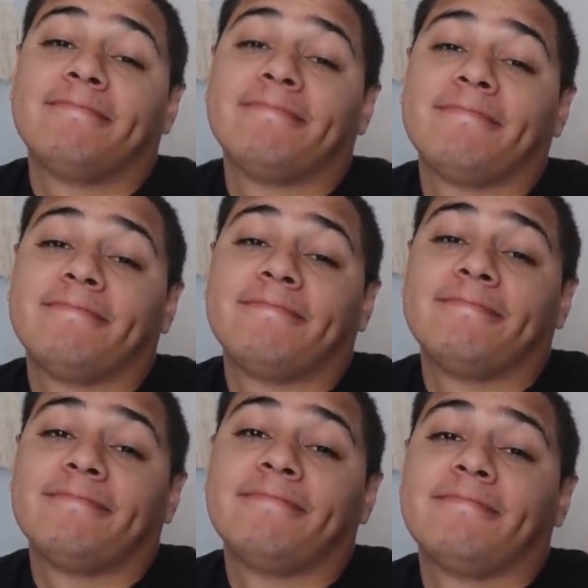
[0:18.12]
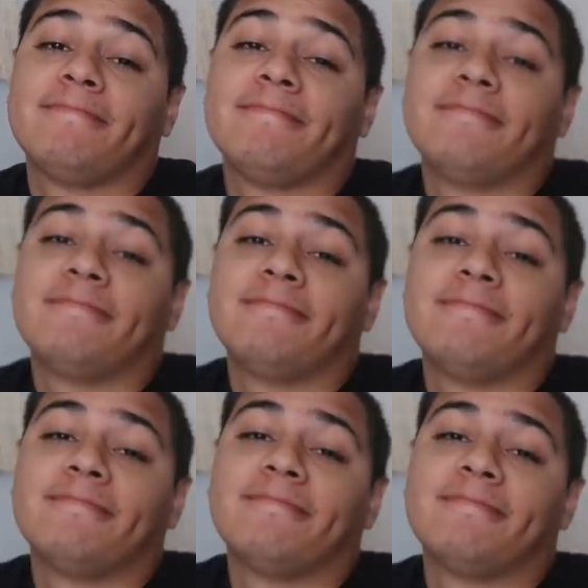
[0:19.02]

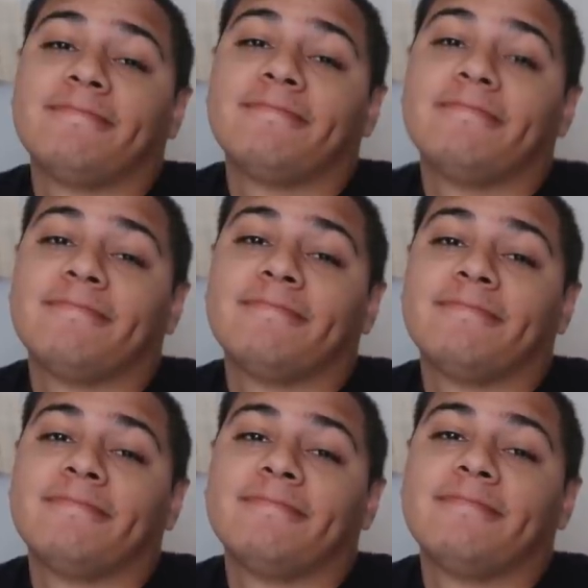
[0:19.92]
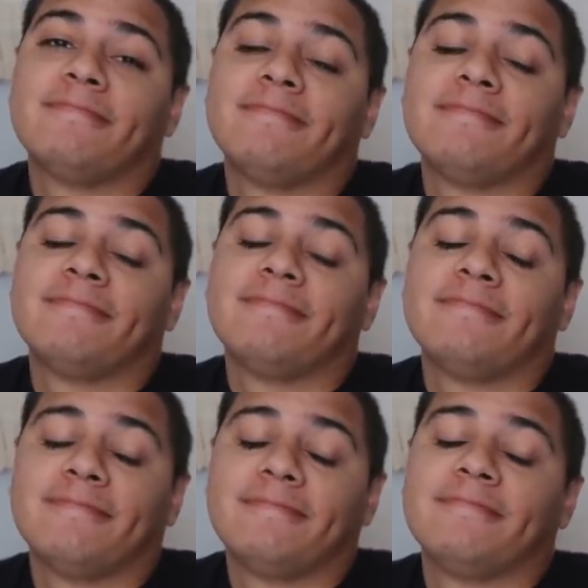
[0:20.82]

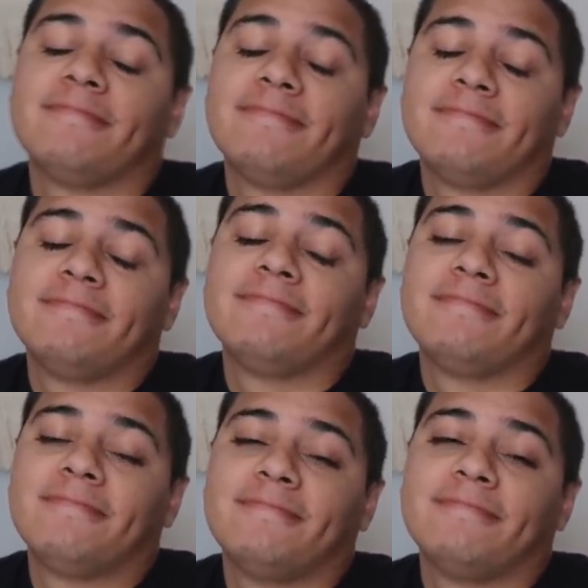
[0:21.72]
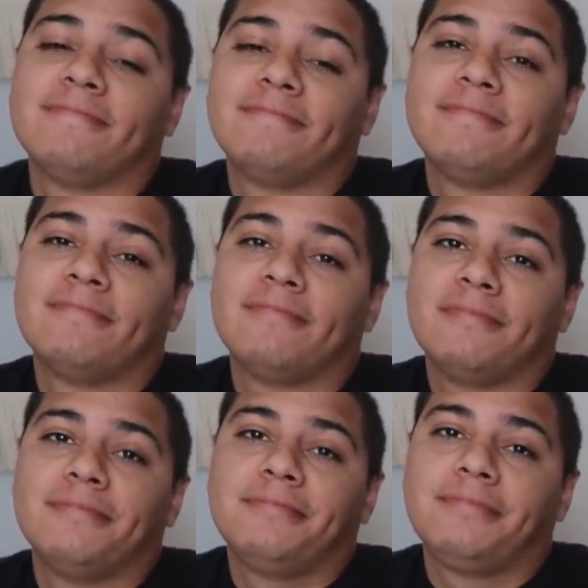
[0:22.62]

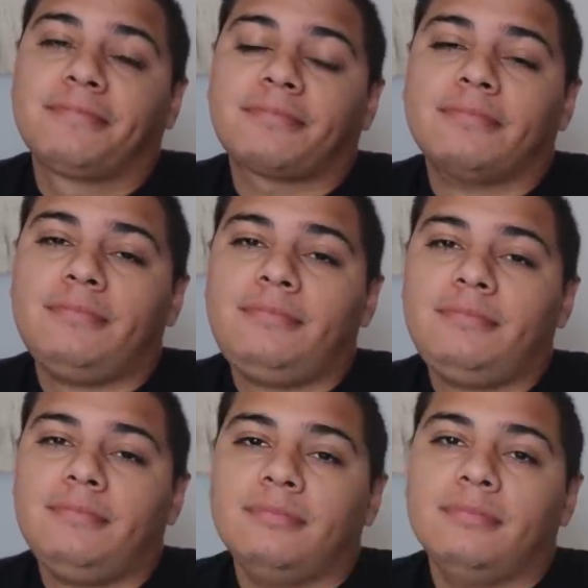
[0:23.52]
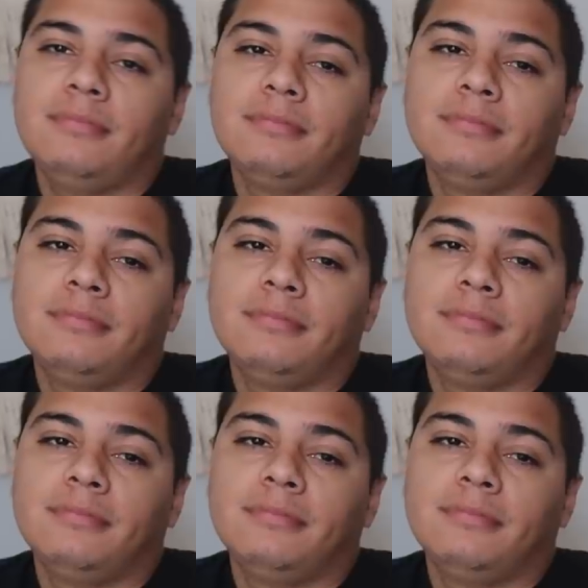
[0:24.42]
(silent)